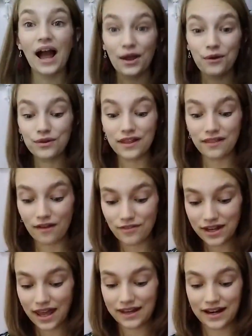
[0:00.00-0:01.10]
I really love
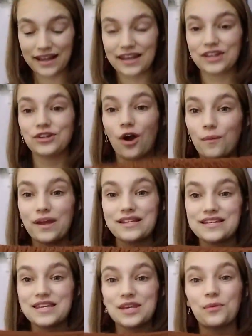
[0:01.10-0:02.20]
it and I cannot wait
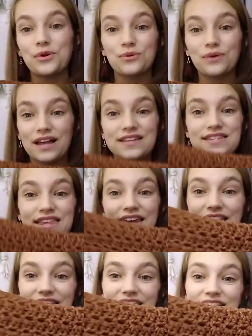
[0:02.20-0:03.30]
to see what you guys
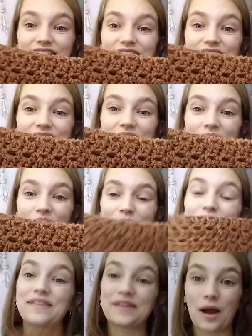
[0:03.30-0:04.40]
think
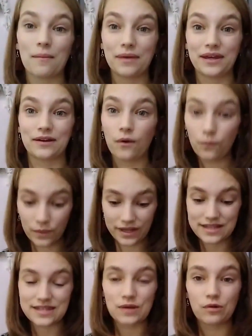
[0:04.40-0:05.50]
um, in the coming
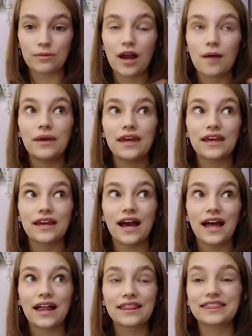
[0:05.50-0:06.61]
weeks. It will be coming
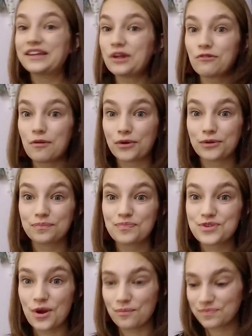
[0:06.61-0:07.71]
late November,
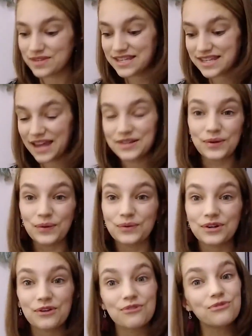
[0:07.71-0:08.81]
so stay
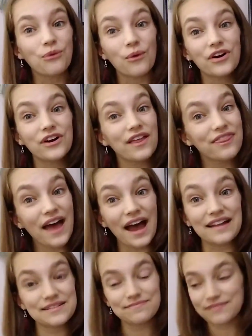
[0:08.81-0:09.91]
tuned for
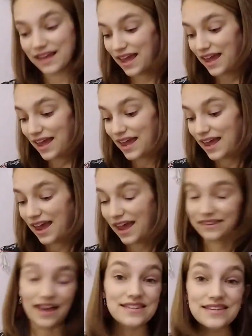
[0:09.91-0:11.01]
that.
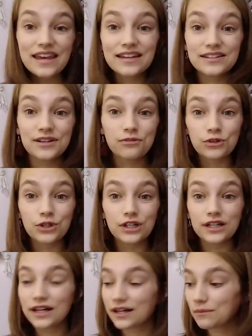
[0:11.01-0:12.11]
And that's it
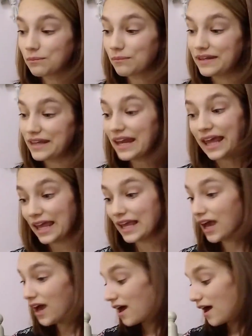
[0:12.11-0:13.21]
for
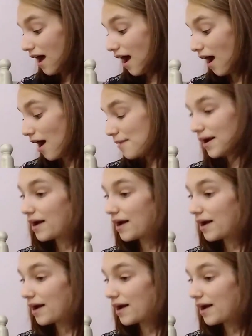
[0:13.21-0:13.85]
knitting. Um,